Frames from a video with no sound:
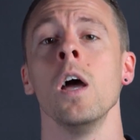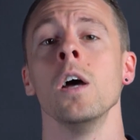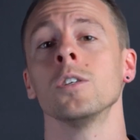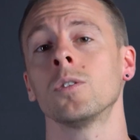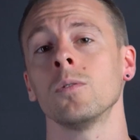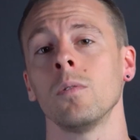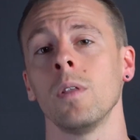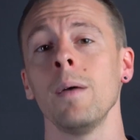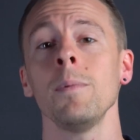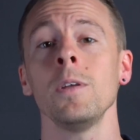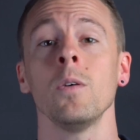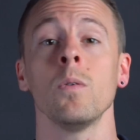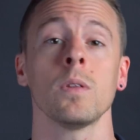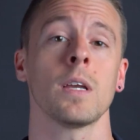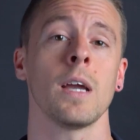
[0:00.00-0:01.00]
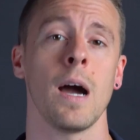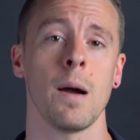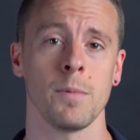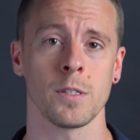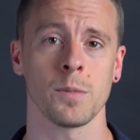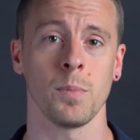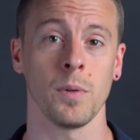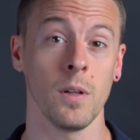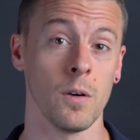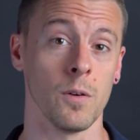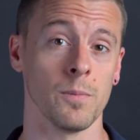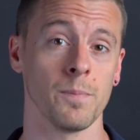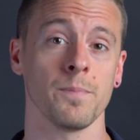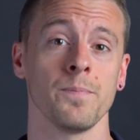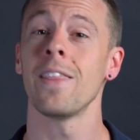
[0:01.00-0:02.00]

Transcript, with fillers: so let me know in the comments below.